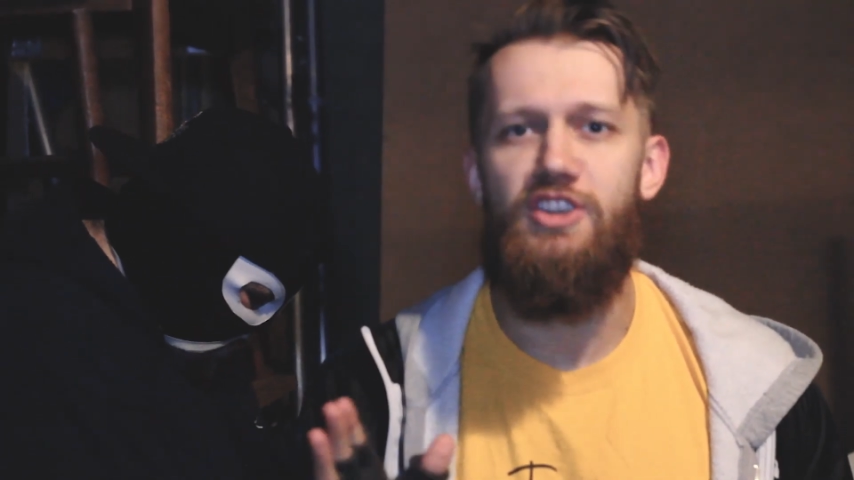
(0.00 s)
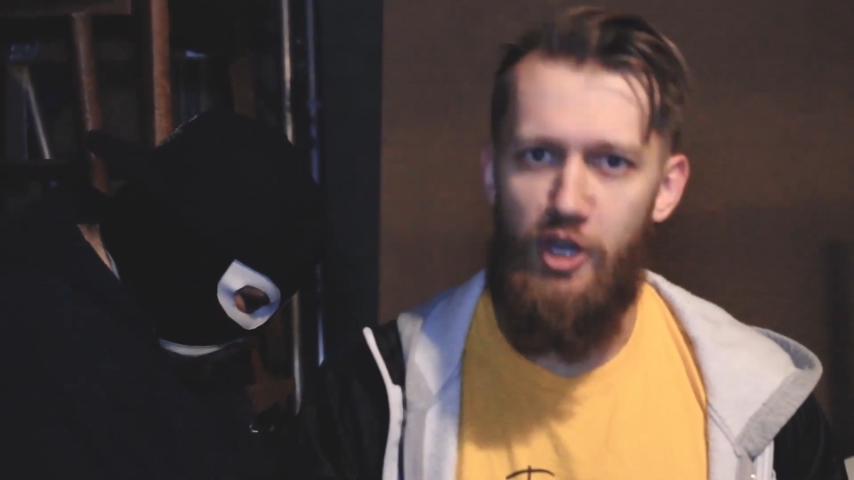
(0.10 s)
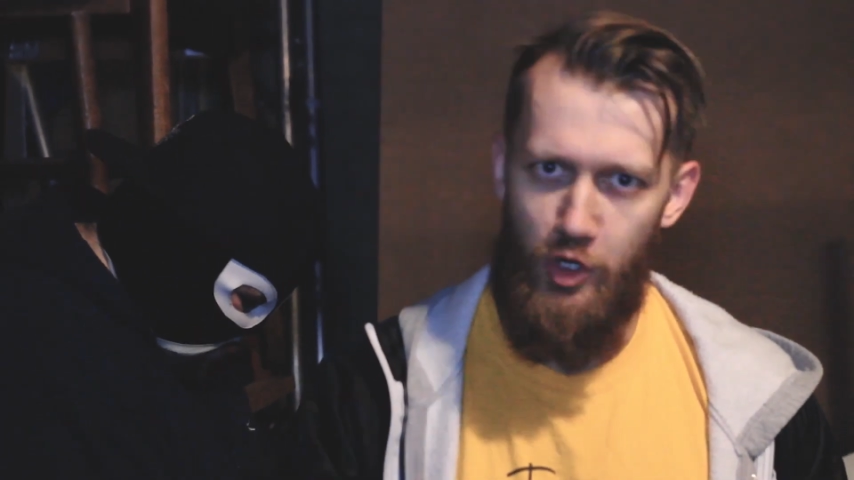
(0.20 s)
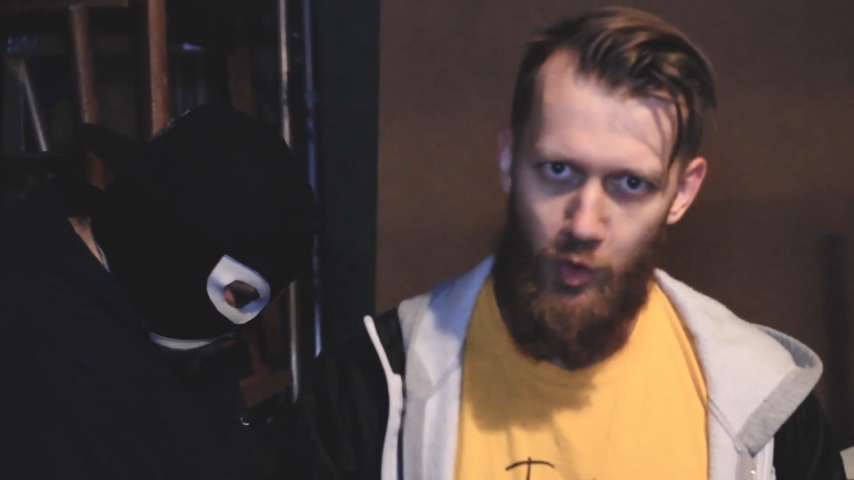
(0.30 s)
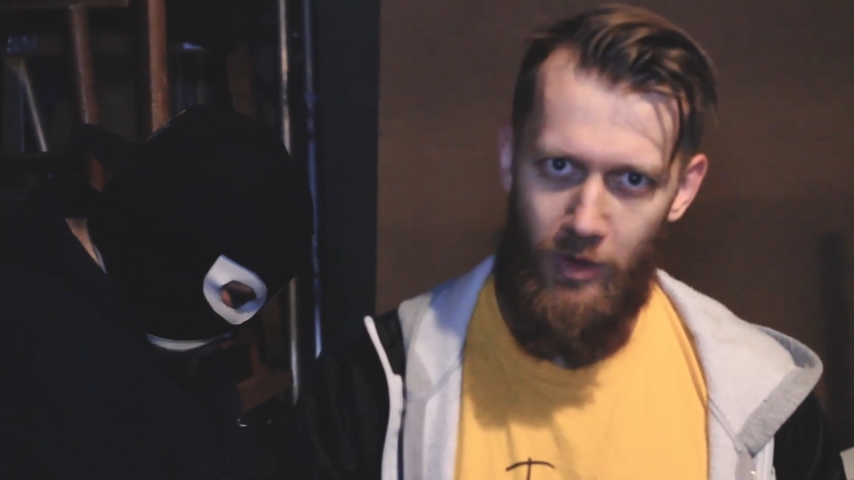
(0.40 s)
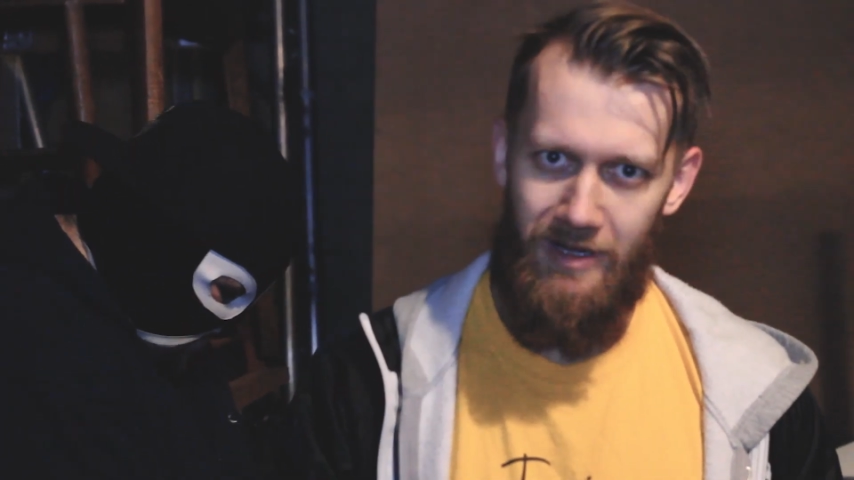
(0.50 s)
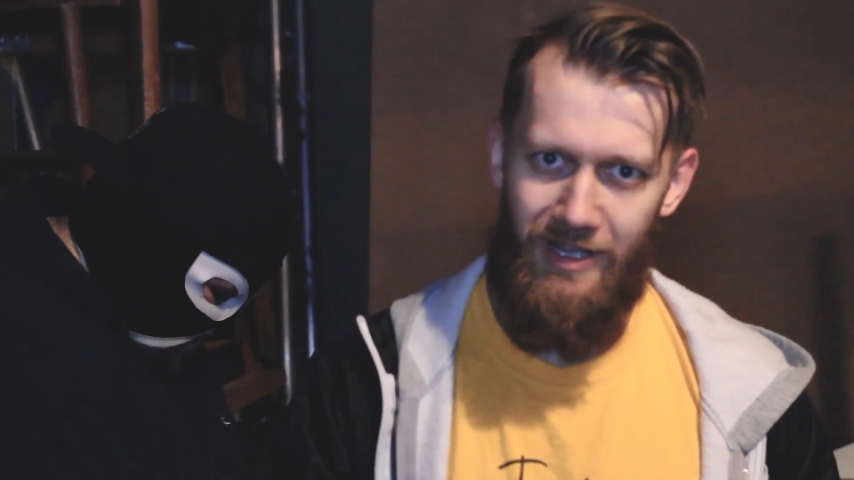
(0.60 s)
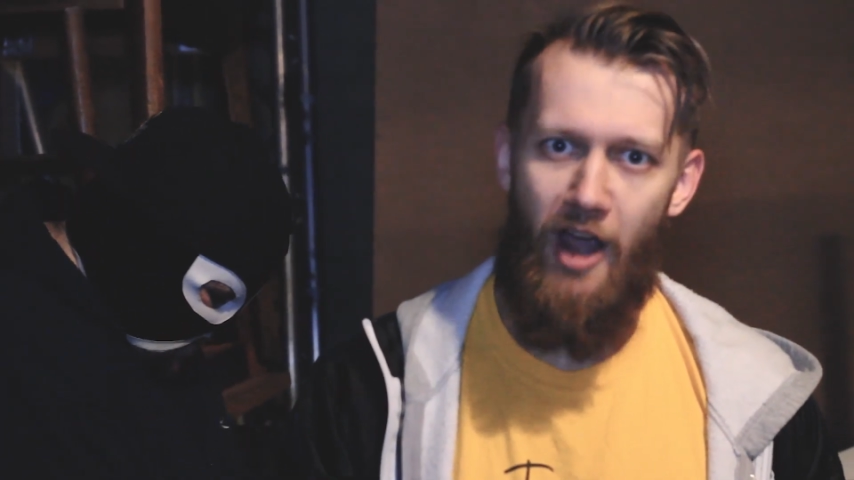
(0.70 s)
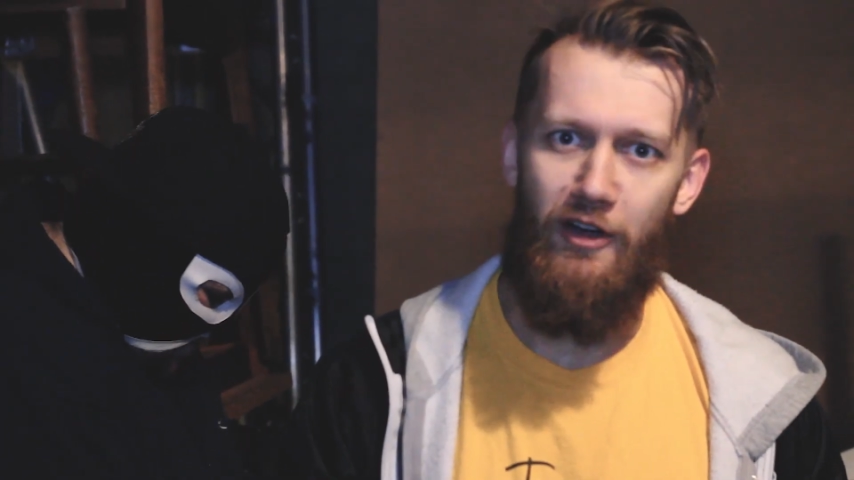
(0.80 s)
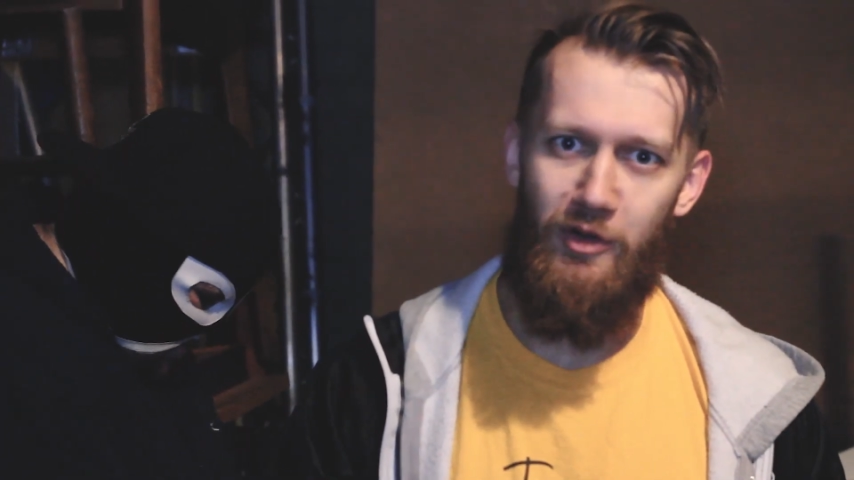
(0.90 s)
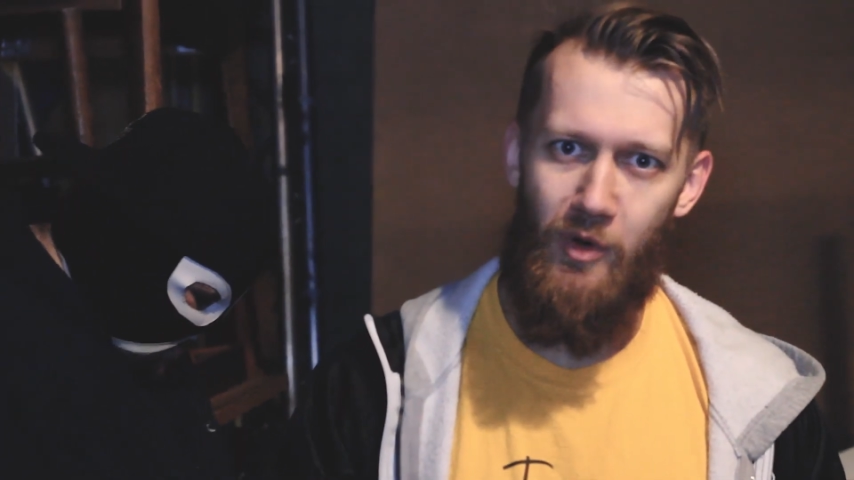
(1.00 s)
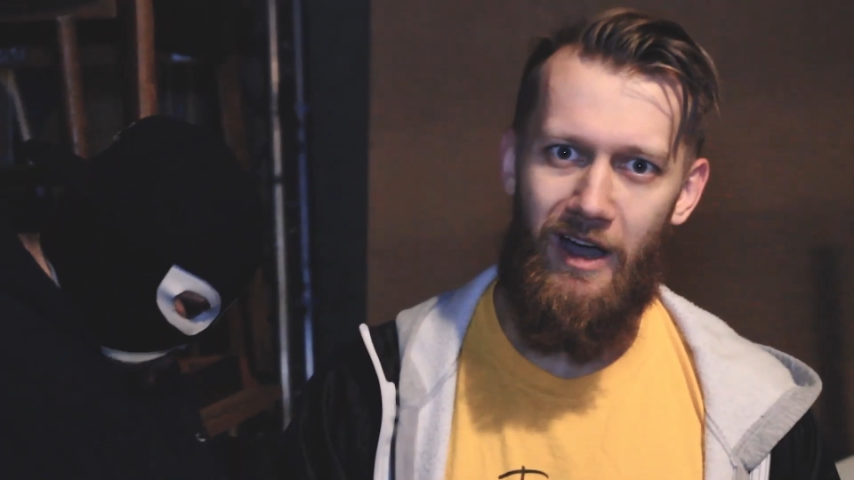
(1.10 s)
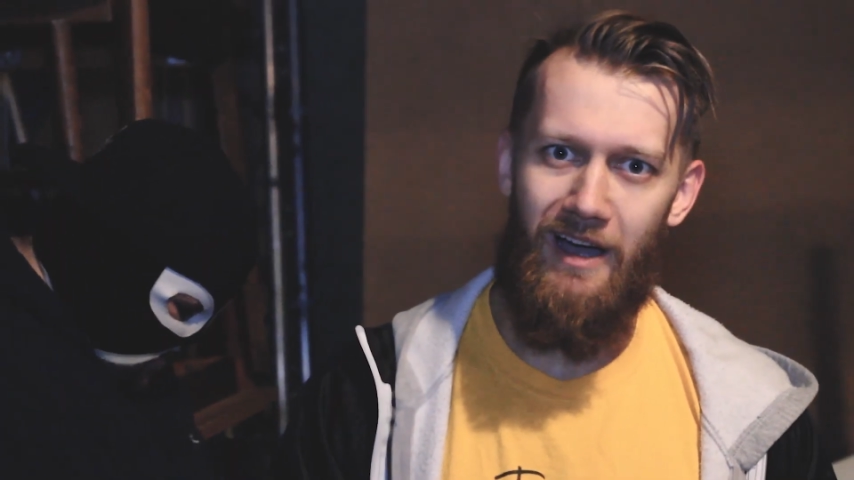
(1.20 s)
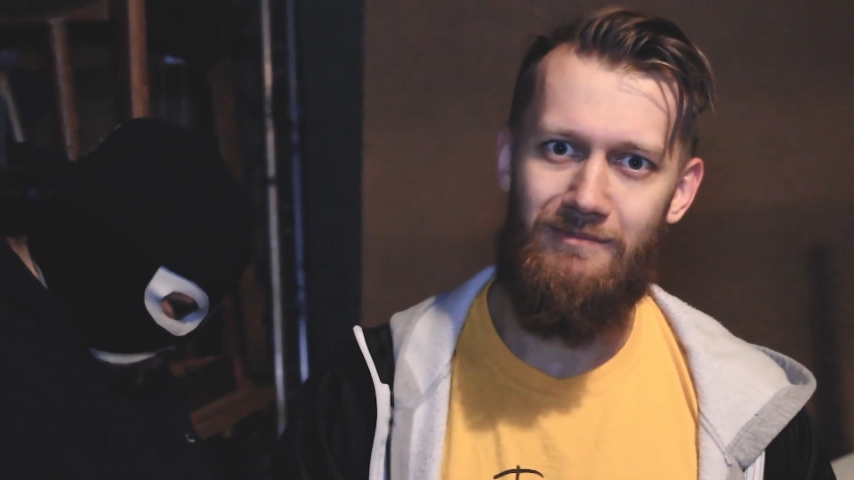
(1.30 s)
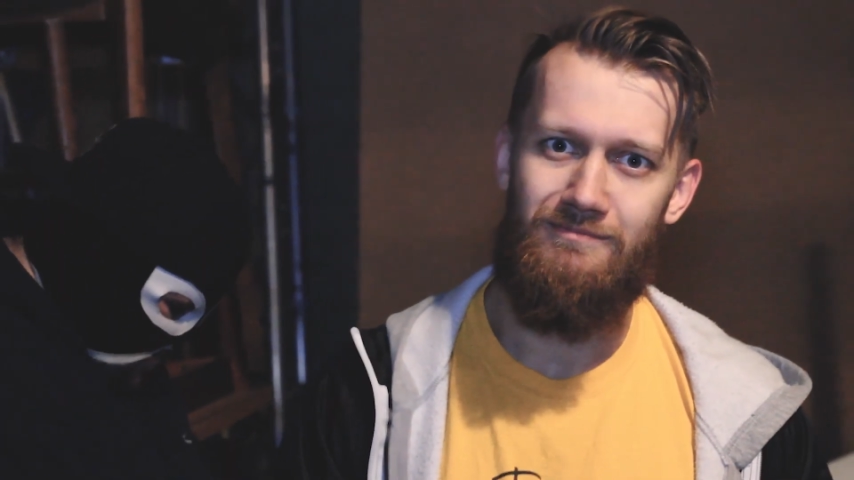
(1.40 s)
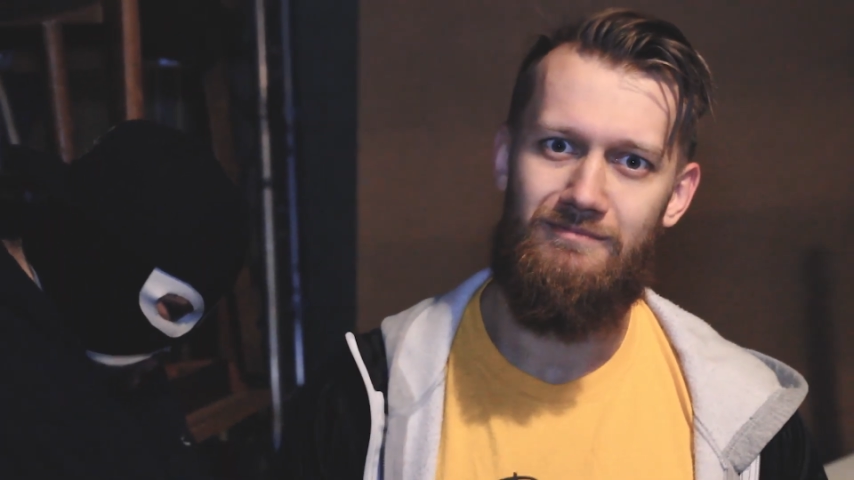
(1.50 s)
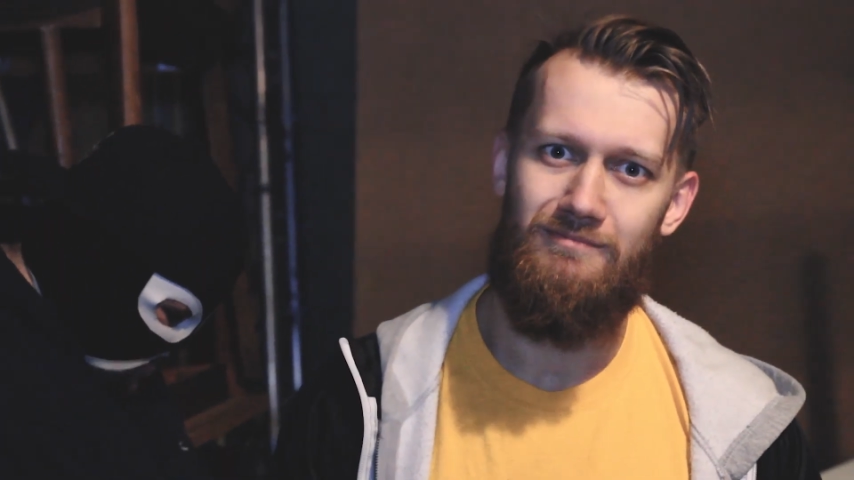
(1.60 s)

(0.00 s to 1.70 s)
you, Cara Noir.